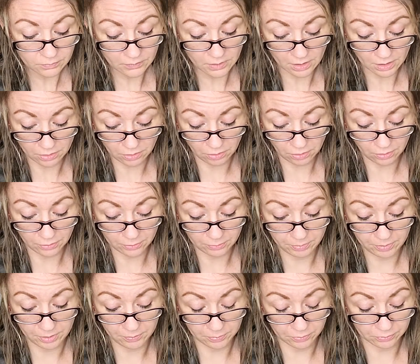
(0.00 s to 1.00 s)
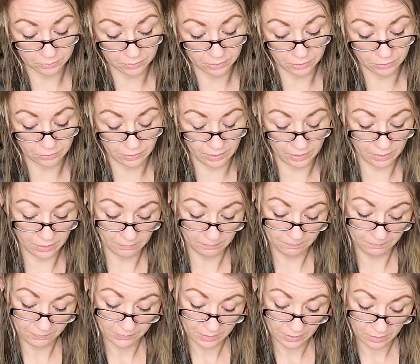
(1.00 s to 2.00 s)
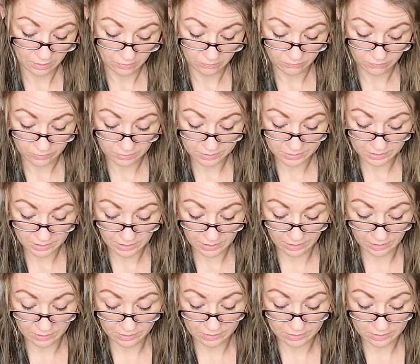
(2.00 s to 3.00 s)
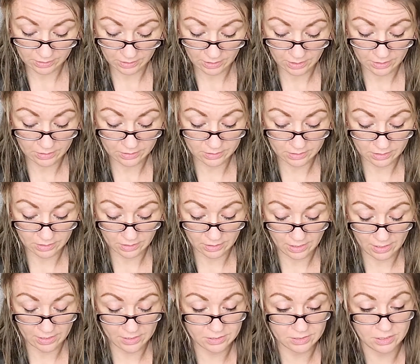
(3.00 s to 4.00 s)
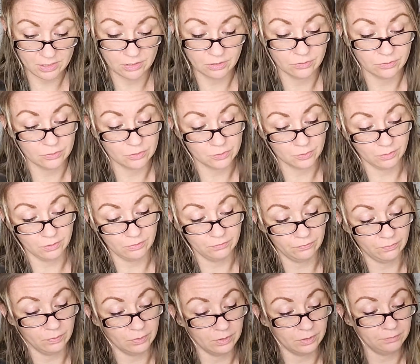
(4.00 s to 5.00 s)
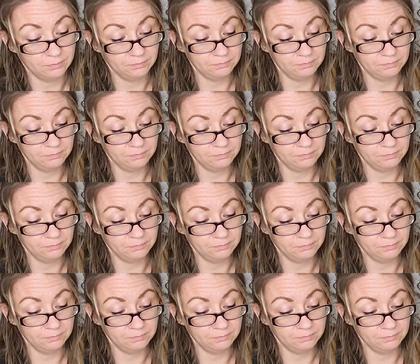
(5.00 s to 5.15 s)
And all the people agreed. 1 Kings 18:18 through 24.